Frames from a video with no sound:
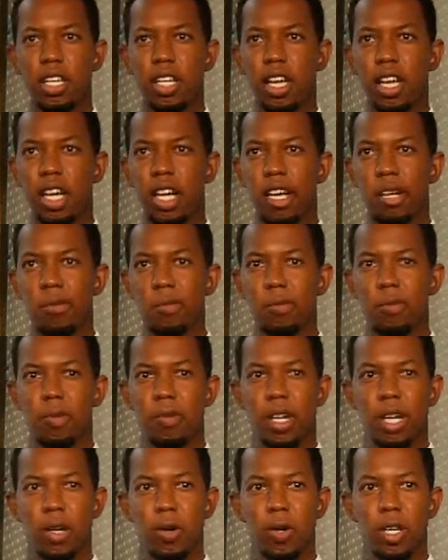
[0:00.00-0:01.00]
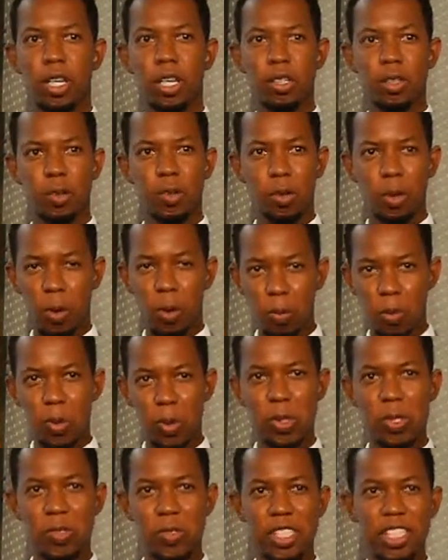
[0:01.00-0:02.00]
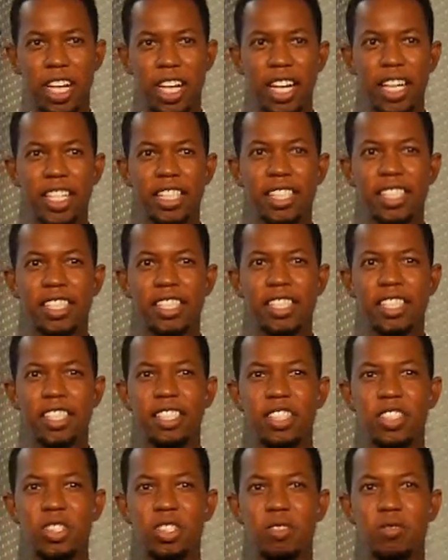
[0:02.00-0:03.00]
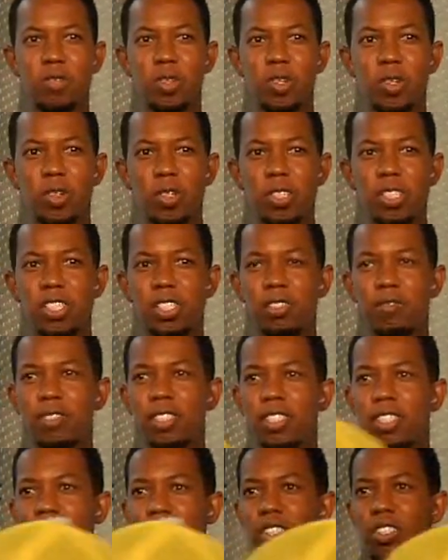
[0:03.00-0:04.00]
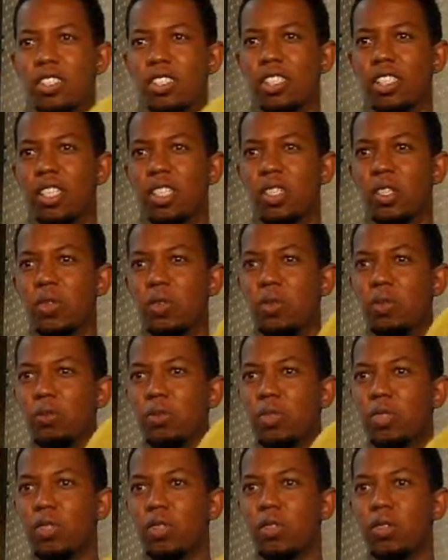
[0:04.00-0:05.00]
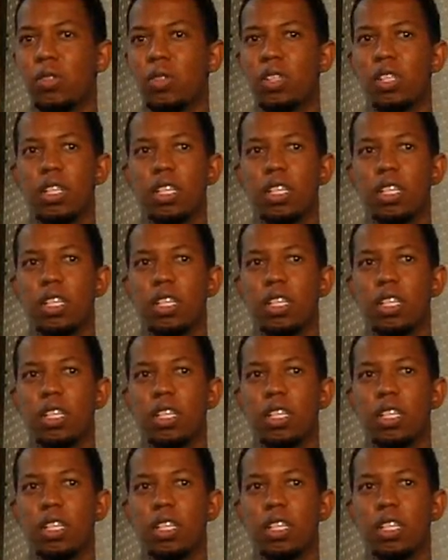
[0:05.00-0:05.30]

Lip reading: our almost retired DDG for court services in the room, so